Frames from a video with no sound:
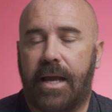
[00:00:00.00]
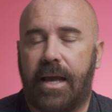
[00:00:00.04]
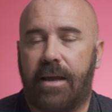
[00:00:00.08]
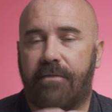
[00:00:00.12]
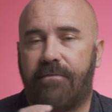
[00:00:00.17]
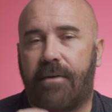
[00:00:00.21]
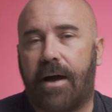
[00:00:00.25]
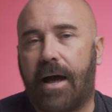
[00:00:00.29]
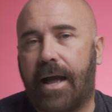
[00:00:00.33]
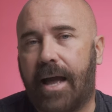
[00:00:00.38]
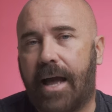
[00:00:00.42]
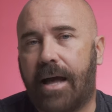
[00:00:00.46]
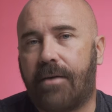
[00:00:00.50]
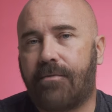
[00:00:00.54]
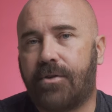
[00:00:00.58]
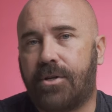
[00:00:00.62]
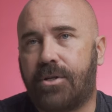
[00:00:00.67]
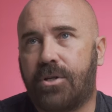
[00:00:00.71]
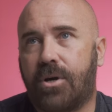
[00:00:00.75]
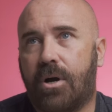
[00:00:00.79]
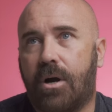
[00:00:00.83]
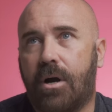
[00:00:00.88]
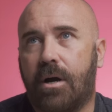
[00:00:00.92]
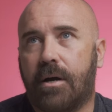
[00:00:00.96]
If I have a
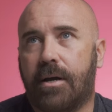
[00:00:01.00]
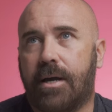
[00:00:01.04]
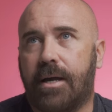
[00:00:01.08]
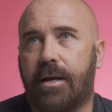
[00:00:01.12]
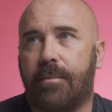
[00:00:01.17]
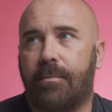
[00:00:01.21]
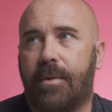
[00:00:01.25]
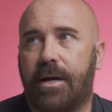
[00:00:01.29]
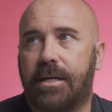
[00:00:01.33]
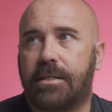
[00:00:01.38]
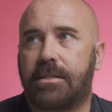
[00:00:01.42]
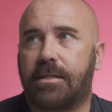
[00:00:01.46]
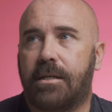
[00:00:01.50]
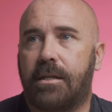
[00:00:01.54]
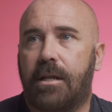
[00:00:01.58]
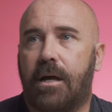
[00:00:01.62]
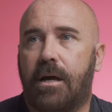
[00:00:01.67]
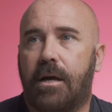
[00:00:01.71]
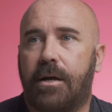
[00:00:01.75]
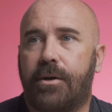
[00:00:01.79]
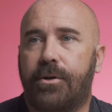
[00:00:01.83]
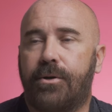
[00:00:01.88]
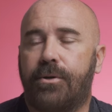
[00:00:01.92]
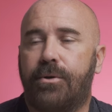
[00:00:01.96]
dog in my
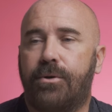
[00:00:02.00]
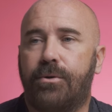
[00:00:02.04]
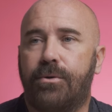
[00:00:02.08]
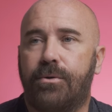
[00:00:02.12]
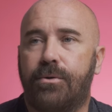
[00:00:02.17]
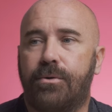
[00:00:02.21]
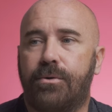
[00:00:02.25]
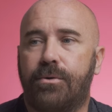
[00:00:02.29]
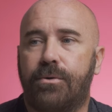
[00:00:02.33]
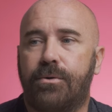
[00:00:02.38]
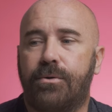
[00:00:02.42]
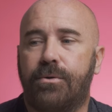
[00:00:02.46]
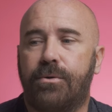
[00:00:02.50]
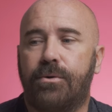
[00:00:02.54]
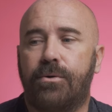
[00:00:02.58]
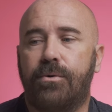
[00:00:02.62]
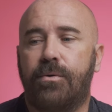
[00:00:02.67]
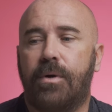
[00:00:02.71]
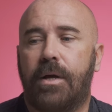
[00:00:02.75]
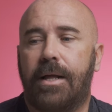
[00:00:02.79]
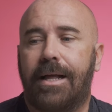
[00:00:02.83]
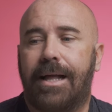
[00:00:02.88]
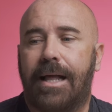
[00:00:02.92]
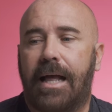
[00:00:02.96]
salon
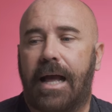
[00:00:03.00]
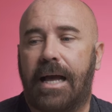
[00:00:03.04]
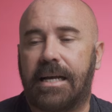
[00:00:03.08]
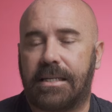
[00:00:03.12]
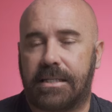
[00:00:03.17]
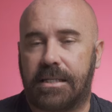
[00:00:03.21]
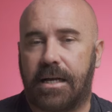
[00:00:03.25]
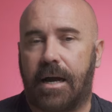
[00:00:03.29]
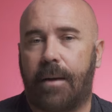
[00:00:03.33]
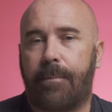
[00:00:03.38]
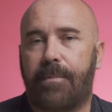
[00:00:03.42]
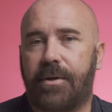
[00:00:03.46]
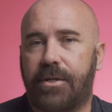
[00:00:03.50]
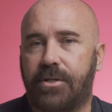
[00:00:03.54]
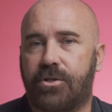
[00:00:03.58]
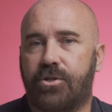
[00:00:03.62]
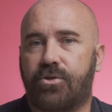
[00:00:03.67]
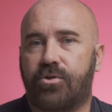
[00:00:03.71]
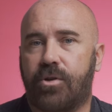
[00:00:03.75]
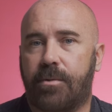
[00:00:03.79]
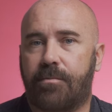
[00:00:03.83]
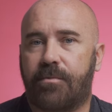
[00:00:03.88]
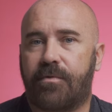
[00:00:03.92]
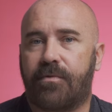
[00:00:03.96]
who has not been
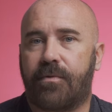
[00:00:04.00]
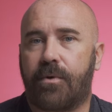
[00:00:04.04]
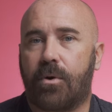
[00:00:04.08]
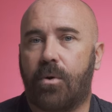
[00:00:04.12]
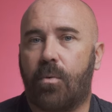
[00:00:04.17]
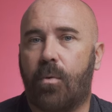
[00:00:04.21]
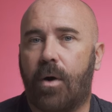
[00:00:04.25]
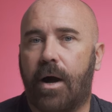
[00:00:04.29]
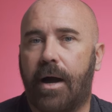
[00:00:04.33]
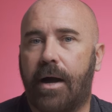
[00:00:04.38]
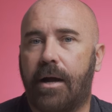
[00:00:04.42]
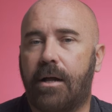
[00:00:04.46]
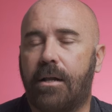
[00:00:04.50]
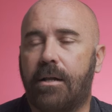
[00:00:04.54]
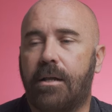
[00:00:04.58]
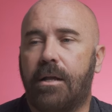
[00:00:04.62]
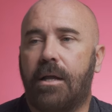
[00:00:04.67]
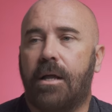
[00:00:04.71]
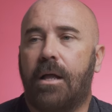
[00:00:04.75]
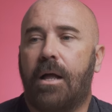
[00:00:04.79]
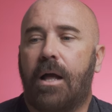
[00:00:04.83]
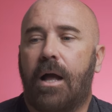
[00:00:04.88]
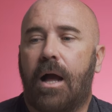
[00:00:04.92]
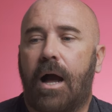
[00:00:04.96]
stripped for a
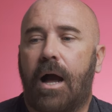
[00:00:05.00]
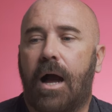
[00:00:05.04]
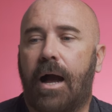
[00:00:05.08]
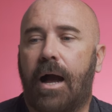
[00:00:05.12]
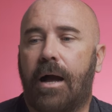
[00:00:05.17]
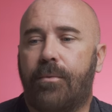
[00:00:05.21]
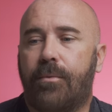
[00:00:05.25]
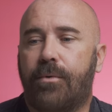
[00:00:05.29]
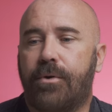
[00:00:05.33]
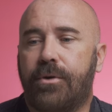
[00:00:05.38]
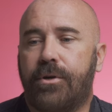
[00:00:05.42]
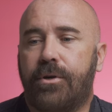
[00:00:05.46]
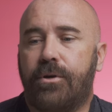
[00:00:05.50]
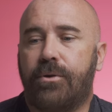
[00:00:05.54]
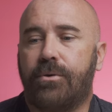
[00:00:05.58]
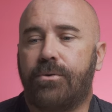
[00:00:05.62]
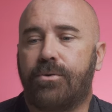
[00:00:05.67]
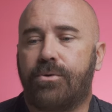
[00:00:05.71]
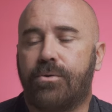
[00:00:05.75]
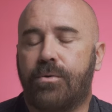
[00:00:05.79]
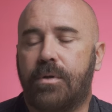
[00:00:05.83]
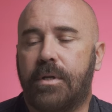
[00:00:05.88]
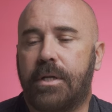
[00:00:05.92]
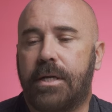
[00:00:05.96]
while, I will
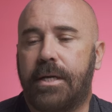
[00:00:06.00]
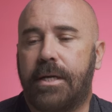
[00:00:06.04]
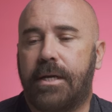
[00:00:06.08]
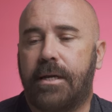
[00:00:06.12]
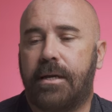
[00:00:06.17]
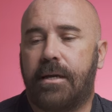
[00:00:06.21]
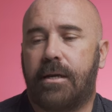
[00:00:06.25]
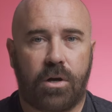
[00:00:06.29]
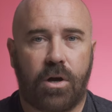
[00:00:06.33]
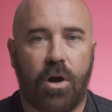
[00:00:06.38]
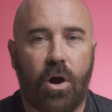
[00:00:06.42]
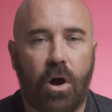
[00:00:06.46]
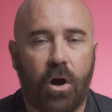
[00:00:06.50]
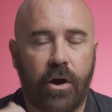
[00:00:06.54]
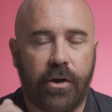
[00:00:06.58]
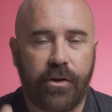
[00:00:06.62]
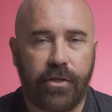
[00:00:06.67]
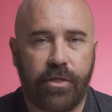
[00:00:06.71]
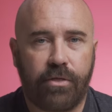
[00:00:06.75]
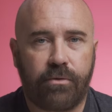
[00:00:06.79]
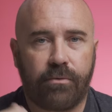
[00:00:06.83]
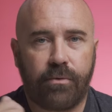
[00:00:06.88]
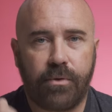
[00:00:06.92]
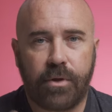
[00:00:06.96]
usually
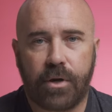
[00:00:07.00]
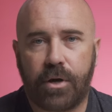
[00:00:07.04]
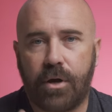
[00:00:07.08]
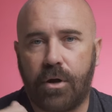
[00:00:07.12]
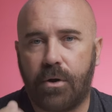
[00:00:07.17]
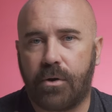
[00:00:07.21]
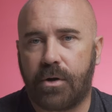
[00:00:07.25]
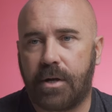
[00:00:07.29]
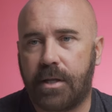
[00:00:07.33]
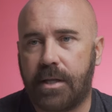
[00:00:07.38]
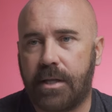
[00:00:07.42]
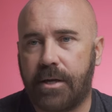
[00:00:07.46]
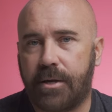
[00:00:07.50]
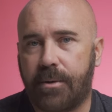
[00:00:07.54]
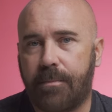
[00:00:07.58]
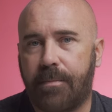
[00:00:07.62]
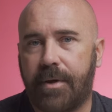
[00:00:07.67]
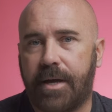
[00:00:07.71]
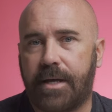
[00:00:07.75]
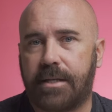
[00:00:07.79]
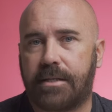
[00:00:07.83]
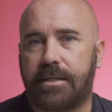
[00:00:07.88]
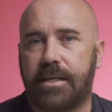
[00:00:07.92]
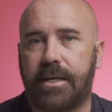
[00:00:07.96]
card through the coat a little
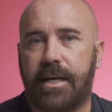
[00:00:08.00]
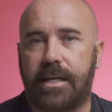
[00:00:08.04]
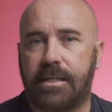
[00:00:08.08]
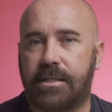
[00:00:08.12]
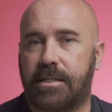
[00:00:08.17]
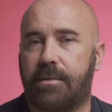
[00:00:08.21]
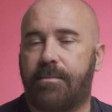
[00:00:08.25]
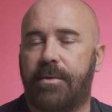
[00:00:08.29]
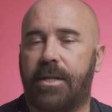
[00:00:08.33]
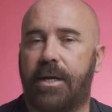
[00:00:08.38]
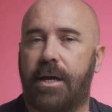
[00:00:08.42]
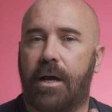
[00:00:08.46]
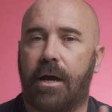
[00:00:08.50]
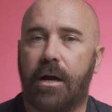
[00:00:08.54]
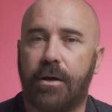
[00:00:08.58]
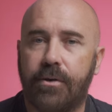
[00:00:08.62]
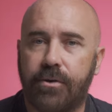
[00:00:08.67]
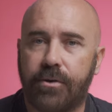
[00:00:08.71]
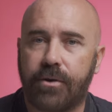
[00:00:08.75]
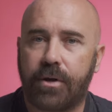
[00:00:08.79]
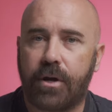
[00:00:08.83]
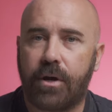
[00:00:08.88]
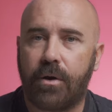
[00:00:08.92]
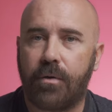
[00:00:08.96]
bit to get some of the
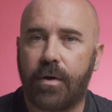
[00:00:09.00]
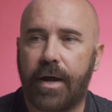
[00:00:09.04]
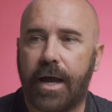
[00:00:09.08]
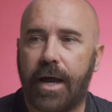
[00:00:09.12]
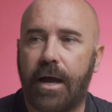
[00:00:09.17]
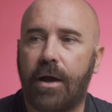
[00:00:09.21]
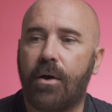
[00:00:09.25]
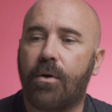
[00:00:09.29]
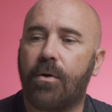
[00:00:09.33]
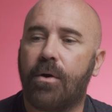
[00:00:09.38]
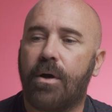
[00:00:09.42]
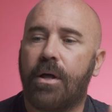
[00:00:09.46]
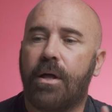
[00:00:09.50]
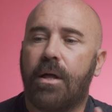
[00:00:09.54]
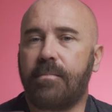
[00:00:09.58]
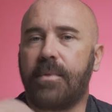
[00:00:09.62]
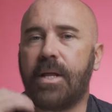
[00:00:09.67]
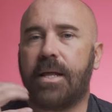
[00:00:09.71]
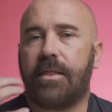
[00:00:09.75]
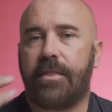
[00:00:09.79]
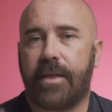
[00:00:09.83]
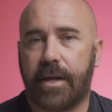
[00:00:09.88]
undercoat out.